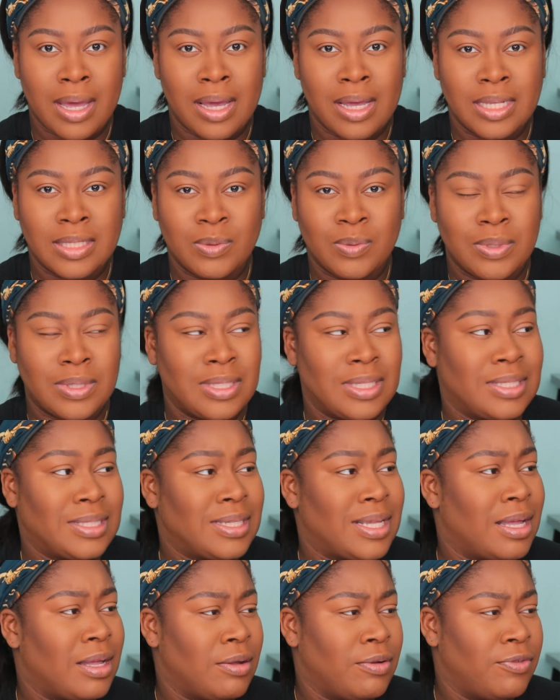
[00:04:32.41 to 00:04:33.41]
eyes with this
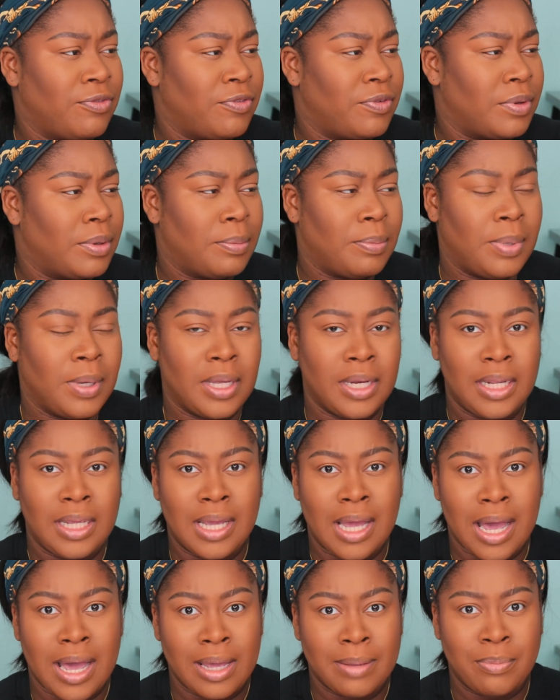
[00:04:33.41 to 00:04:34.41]
e.l.f. Putty
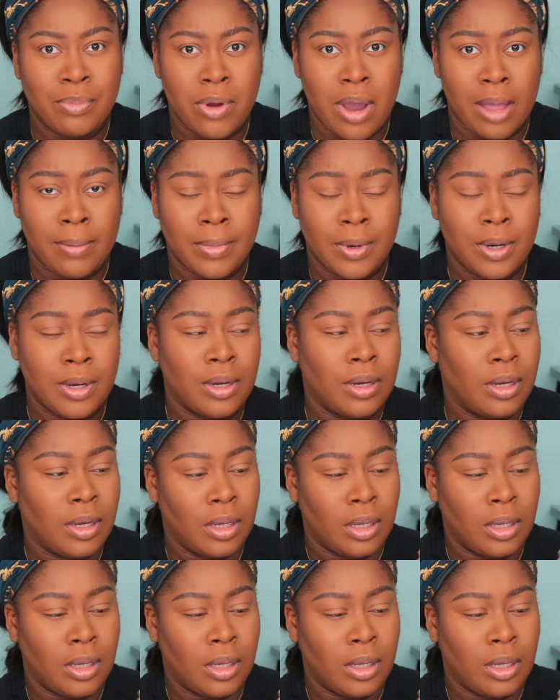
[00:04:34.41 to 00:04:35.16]
Eye Primer.